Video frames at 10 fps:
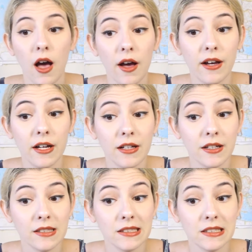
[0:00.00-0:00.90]

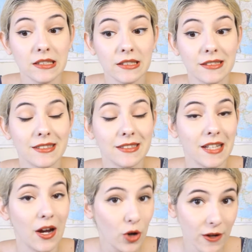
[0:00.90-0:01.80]

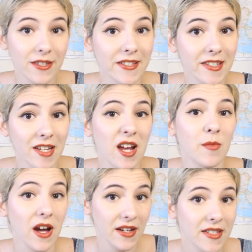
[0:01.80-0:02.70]
Around this
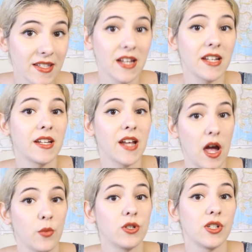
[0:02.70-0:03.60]
time I decided that
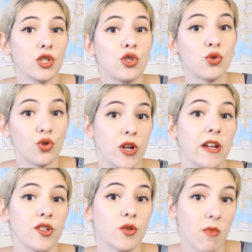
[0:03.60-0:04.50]
I wanted to
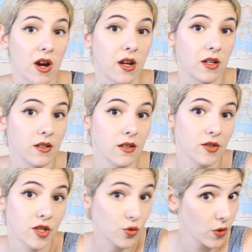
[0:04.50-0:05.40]
change my
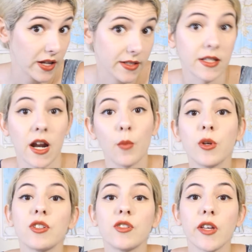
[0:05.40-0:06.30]
address, that I
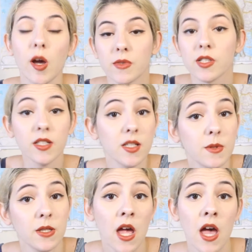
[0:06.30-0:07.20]
wanted to come to
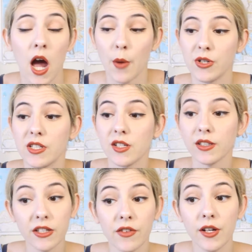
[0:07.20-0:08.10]
Lisbon, I wanted to
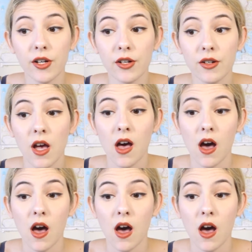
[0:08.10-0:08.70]
live here.